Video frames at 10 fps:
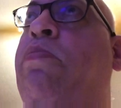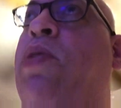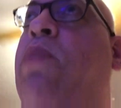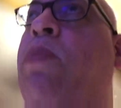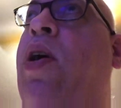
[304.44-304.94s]
a
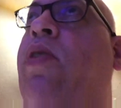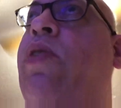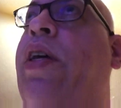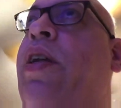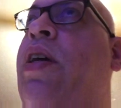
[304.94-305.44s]

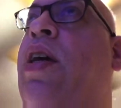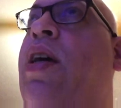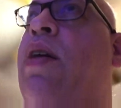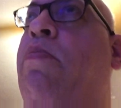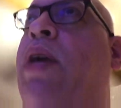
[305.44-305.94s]
bookmarklet,
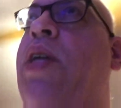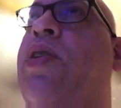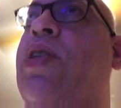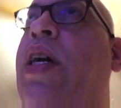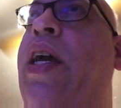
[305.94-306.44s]
my
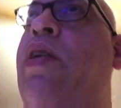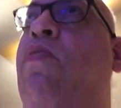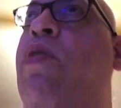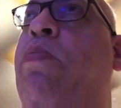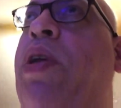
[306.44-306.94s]

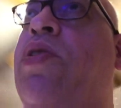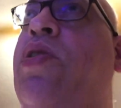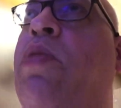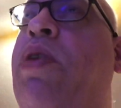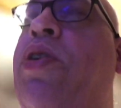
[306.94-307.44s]
site would be
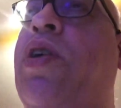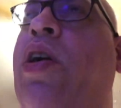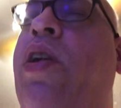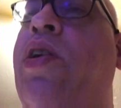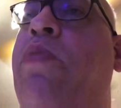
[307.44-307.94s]
so much
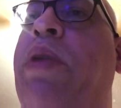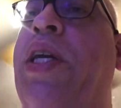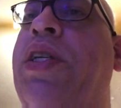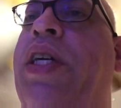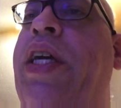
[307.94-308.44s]
harder to
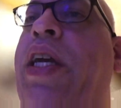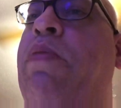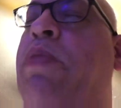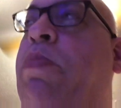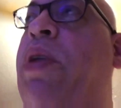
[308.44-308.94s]

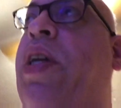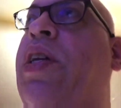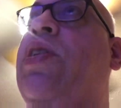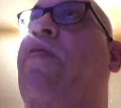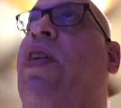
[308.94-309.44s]
maintain. But
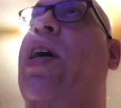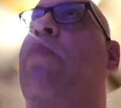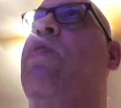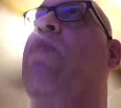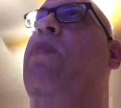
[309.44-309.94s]
because I've
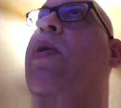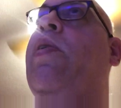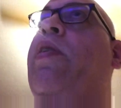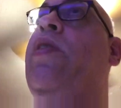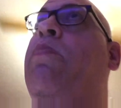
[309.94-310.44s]
got
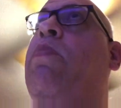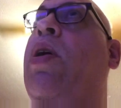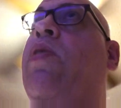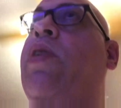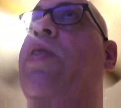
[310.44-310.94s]

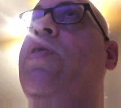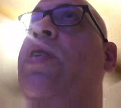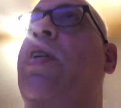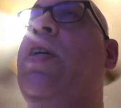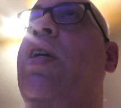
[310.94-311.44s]

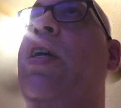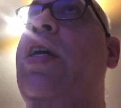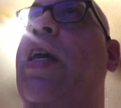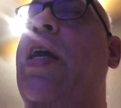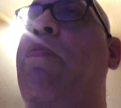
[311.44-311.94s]
bookmarklets,
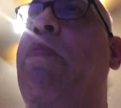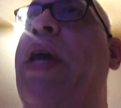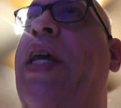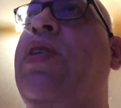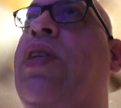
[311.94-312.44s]
it
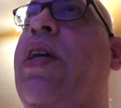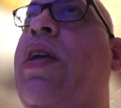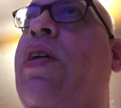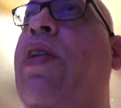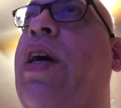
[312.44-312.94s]
makes
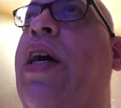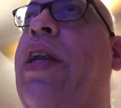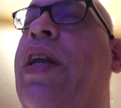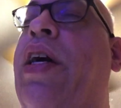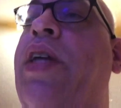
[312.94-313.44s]
it a
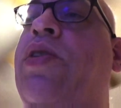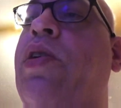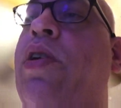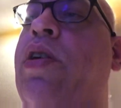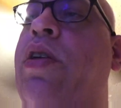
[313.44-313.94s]
lot
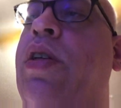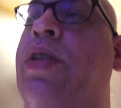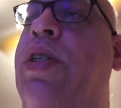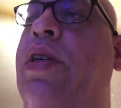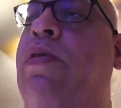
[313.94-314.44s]
nicer.
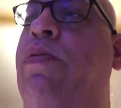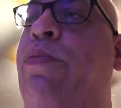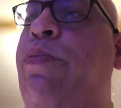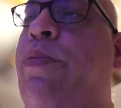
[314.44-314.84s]
So